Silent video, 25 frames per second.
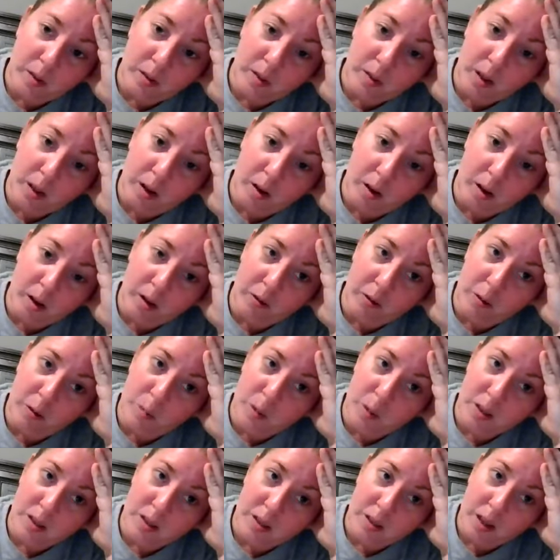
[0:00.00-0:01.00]
not all of
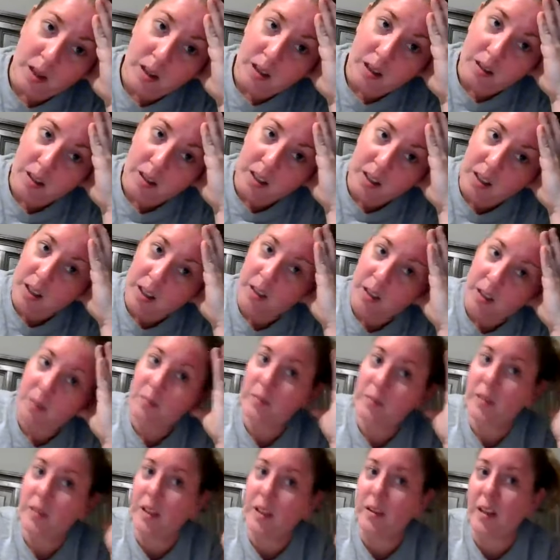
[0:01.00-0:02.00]
them in stock right now.
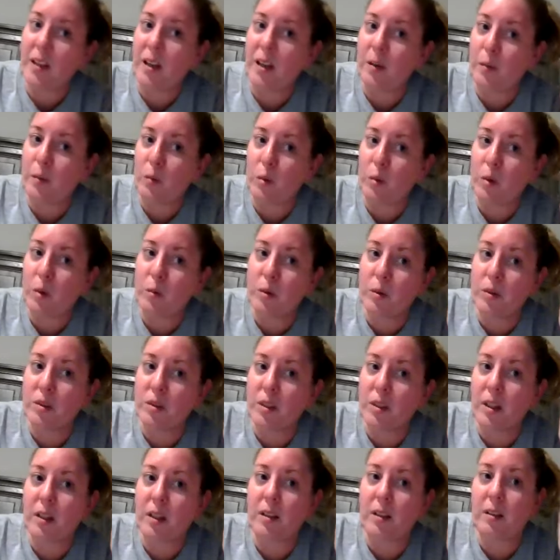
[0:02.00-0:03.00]
And that warmer
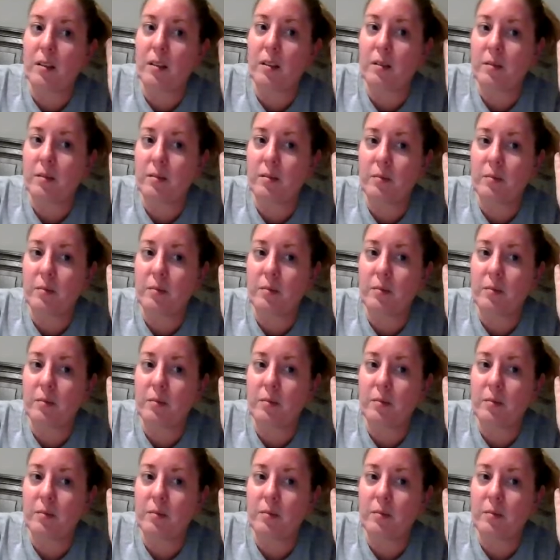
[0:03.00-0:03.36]
is like